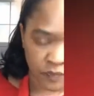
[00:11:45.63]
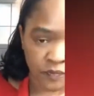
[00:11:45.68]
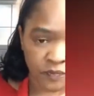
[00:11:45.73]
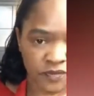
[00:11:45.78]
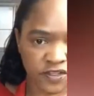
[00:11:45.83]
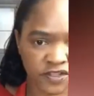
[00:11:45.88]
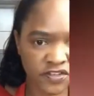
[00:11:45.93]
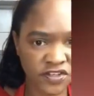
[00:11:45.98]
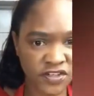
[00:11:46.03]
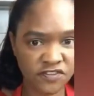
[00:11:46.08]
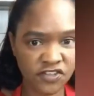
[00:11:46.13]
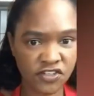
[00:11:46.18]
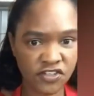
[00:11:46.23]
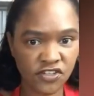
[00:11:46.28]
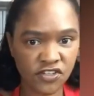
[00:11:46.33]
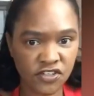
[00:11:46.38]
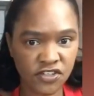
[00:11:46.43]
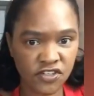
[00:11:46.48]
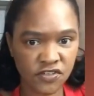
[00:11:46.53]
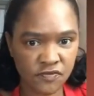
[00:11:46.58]
So I've just
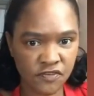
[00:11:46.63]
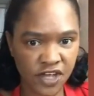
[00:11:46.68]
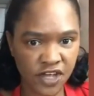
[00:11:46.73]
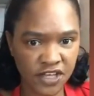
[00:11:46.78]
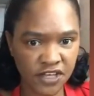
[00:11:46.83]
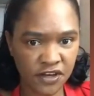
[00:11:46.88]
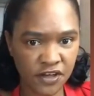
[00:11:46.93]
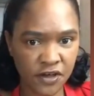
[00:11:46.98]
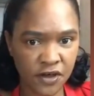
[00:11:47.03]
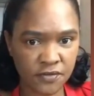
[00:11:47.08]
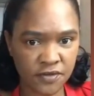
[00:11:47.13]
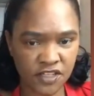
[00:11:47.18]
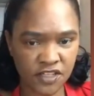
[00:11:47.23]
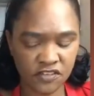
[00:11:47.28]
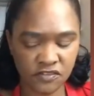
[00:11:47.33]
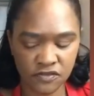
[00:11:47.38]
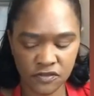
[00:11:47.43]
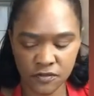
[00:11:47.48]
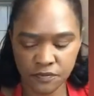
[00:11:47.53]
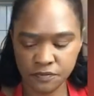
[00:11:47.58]
got some regular hummus
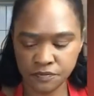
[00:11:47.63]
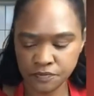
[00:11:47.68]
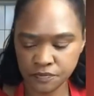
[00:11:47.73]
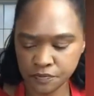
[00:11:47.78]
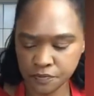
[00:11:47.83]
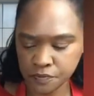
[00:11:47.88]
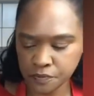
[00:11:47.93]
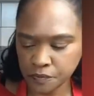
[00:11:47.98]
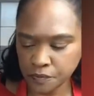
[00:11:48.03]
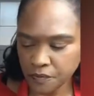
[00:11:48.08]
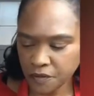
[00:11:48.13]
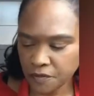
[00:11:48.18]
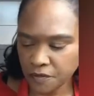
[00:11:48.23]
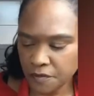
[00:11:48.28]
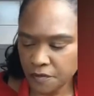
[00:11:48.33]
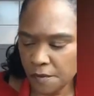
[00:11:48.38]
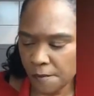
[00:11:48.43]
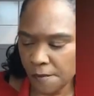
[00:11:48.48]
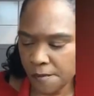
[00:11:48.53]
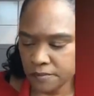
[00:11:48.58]
from
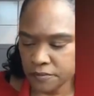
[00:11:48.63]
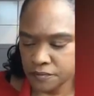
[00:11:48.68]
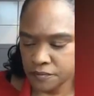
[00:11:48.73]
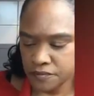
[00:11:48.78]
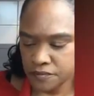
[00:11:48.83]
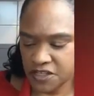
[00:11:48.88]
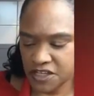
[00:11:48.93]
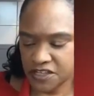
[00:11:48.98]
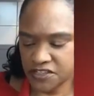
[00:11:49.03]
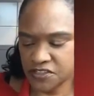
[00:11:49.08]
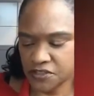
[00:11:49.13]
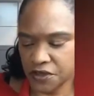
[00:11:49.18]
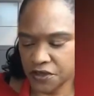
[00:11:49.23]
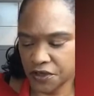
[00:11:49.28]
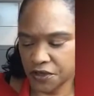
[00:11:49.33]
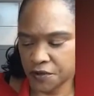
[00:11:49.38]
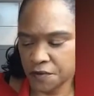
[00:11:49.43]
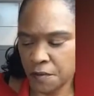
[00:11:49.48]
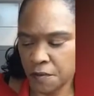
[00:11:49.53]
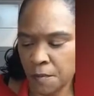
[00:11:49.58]

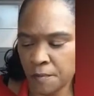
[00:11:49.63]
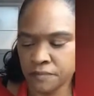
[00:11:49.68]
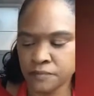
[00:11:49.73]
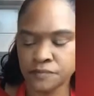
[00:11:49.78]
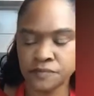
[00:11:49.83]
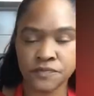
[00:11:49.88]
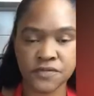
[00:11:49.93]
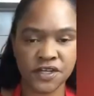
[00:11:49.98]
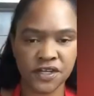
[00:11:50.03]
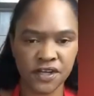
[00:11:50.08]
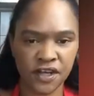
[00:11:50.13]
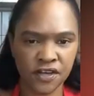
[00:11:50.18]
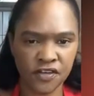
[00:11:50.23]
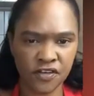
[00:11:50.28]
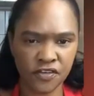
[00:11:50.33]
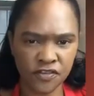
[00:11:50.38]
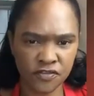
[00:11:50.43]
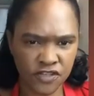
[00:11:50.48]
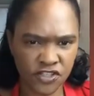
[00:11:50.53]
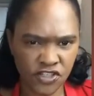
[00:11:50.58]
Tesco, and I got
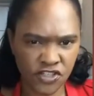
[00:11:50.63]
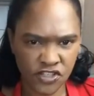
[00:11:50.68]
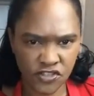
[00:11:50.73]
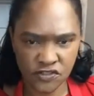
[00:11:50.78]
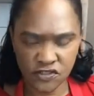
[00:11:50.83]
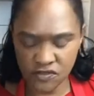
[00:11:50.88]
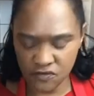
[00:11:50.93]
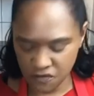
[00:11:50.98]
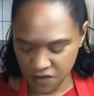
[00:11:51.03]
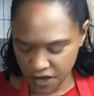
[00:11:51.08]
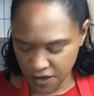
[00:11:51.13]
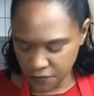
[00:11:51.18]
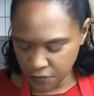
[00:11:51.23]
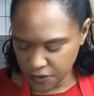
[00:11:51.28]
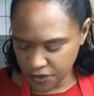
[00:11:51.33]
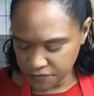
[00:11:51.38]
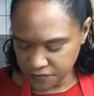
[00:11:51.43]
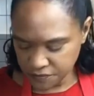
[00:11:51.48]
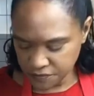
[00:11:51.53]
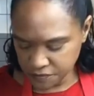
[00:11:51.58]
the reduced fat
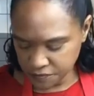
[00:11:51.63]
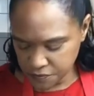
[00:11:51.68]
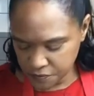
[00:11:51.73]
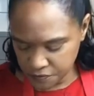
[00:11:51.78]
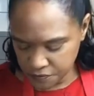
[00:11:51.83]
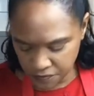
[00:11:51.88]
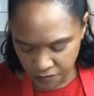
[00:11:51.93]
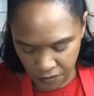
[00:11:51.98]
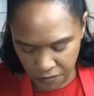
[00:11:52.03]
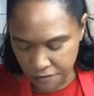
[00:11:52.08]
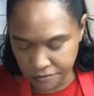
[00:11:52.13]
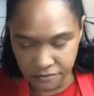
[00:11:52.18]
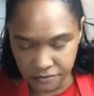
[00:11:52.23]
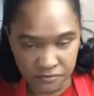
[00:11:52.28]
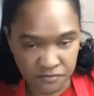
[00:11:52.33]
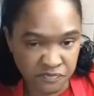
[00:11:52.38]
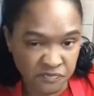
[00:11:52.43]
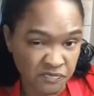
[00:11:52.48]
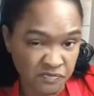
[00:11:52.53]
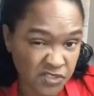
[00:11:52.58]
one
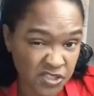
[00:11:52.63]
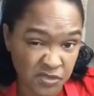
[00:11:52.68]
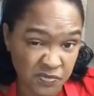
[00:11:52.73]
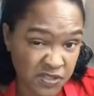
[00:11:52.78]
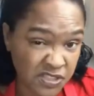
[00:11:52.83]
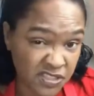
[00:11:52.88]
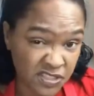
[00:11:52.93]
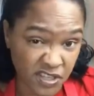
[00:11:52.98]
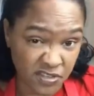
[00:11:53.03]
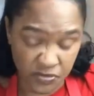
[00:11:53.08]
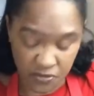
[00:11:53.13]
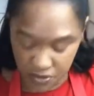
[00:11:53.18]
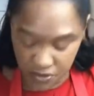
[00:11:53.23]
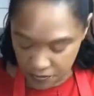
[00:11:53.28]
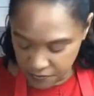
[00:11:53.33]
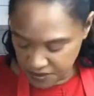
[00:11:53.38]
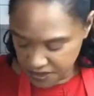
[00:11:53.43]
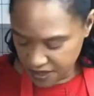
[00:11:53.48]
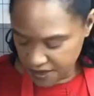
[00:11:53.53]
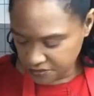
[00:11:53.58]
just because I thought it would
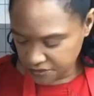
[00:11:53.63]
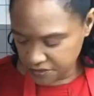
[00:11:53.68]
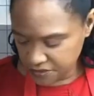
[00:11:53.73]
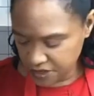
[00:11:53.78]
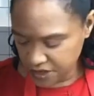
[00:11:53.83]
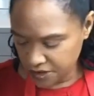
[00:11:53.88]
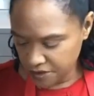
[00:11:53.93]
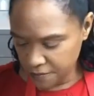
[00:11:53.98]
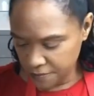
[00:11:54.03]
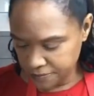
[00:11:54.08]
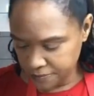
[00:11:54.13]
be healthier.